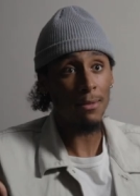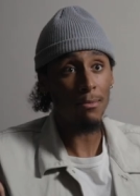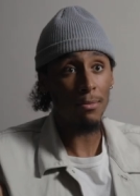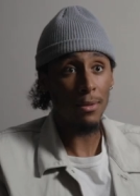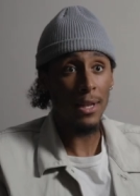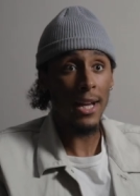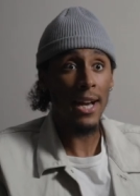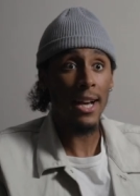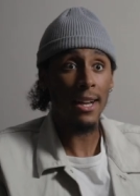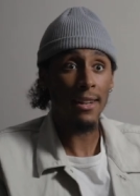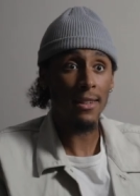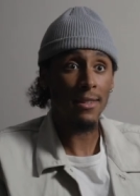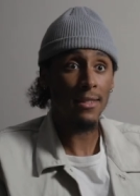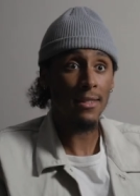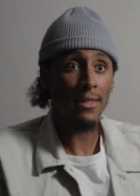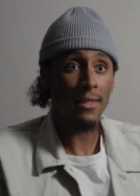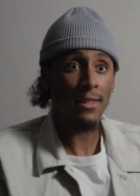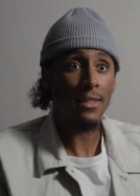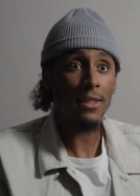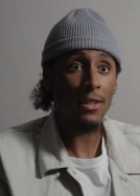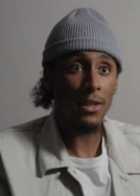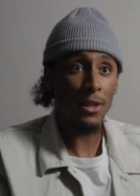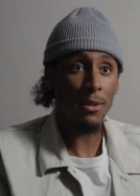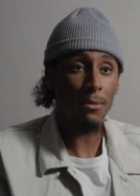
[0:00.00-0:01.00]
a black
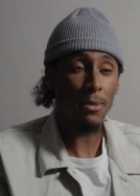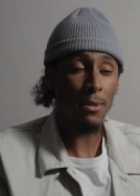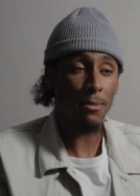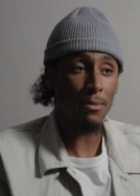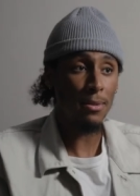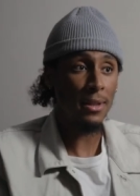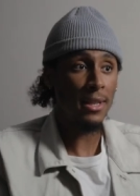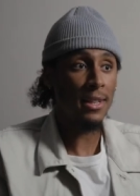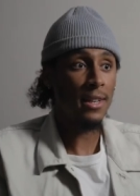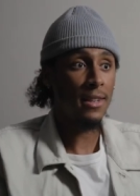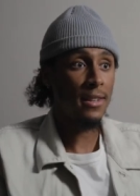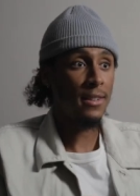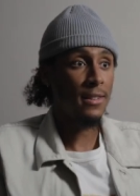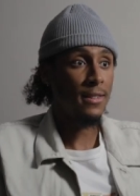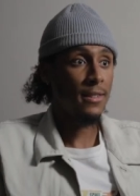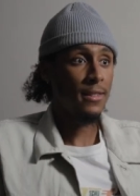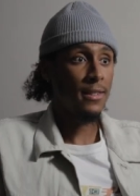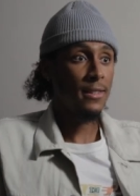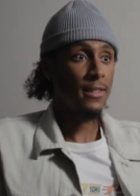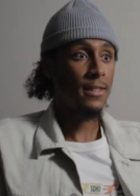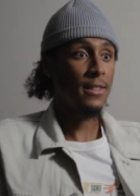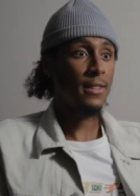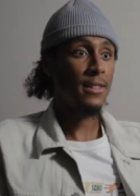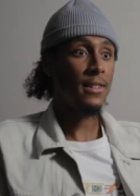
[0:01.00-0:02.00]
human being,
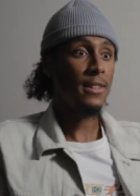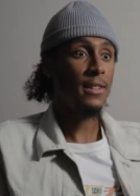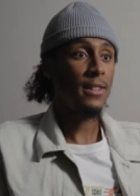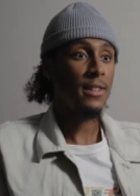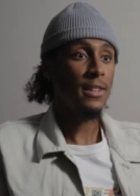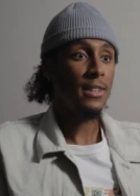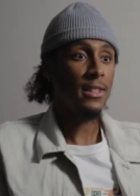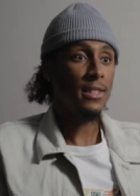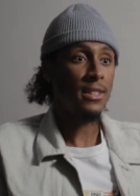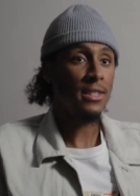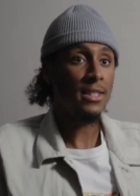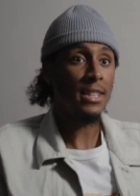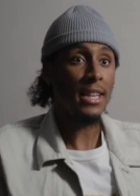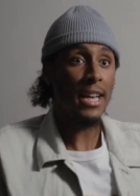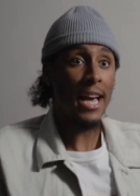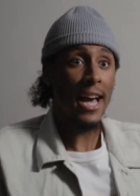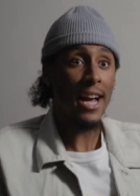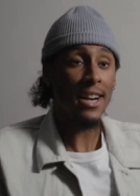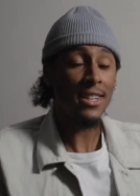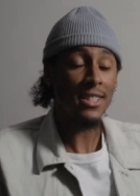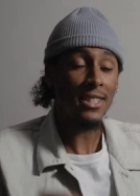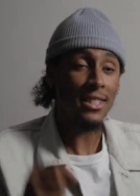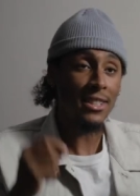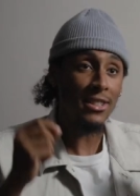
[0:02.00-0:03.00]
to
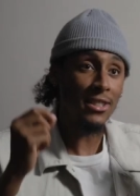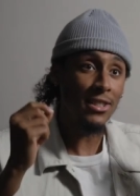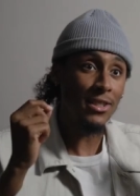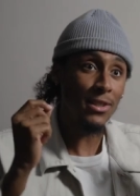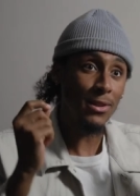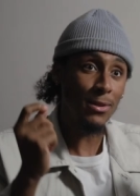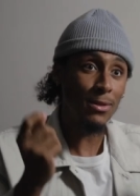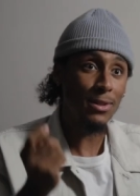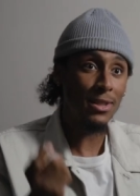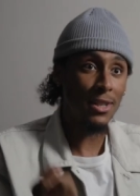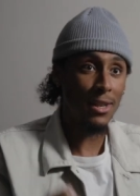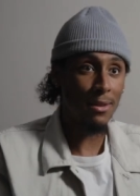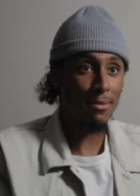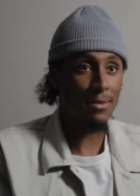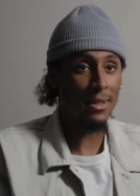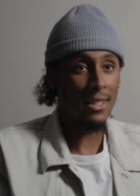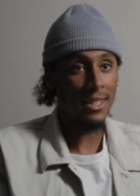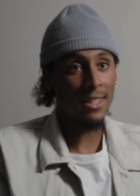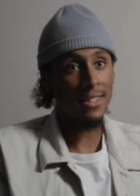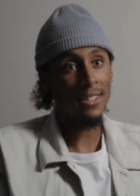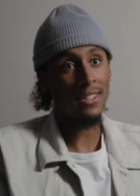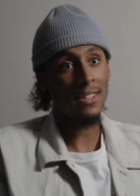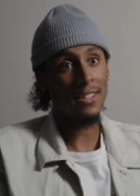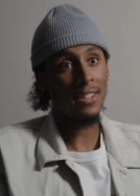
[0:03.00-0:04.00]
actually do something
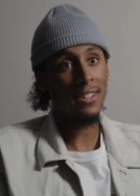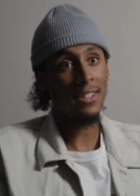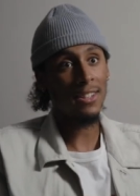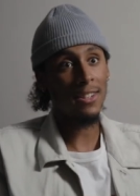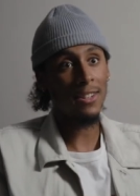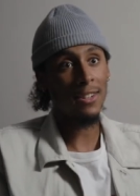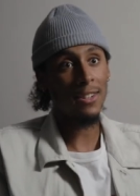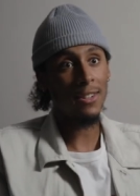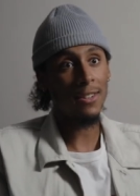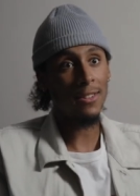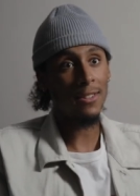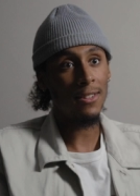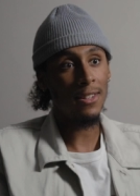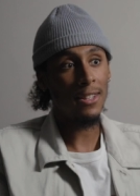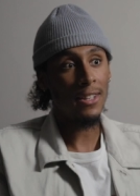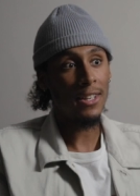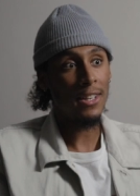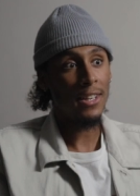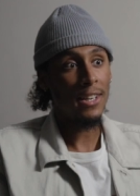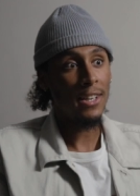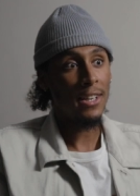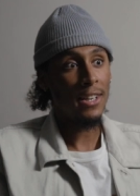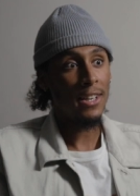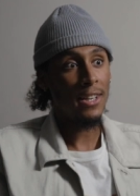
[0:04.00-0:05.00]
you know
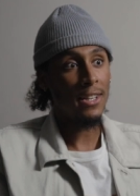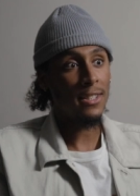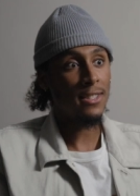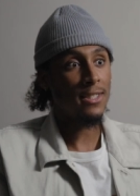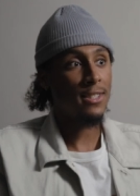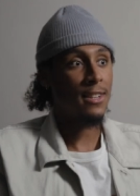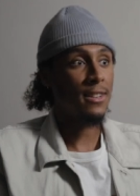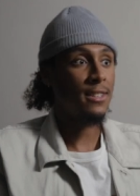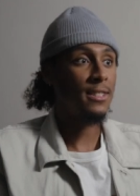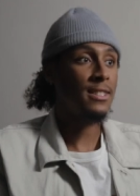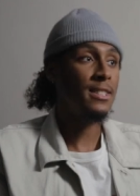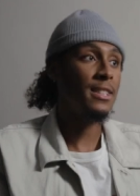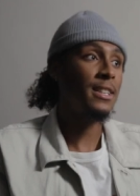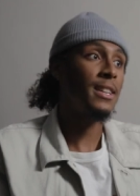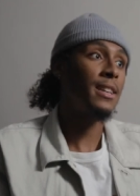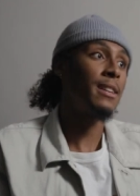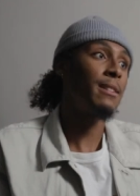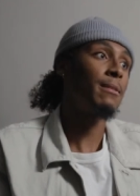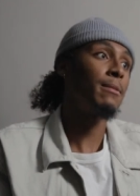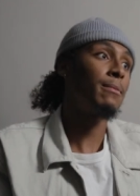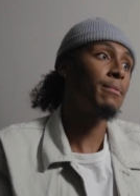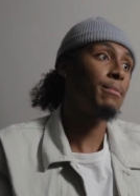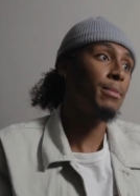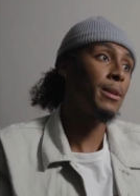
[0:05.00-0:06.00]
you start seeing
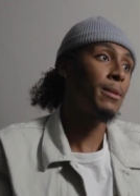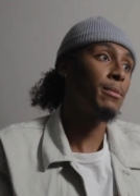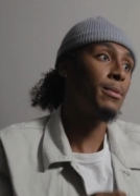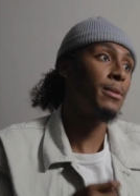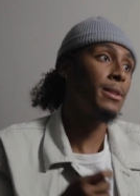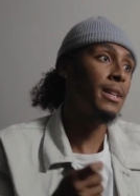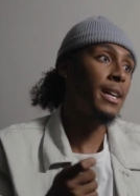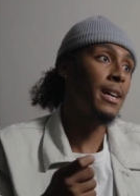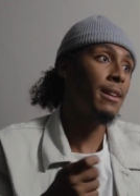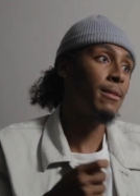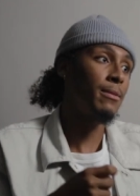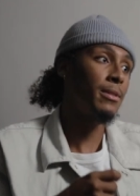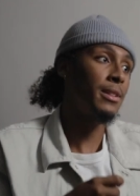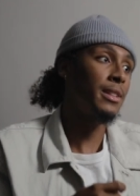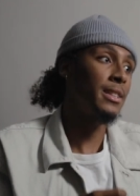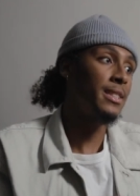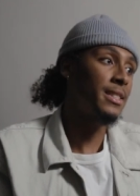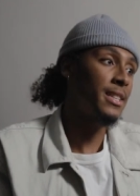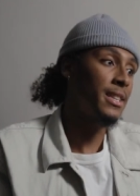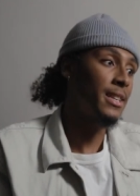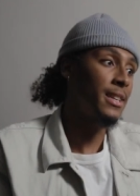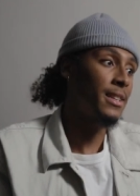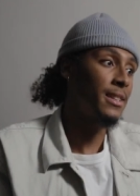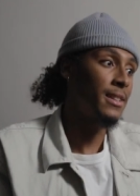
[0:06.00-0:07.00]
people not really
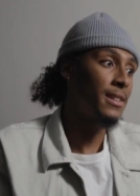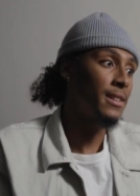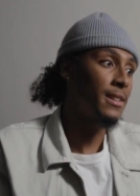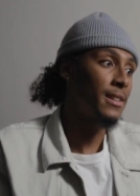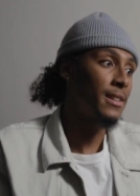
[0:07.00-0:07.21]
take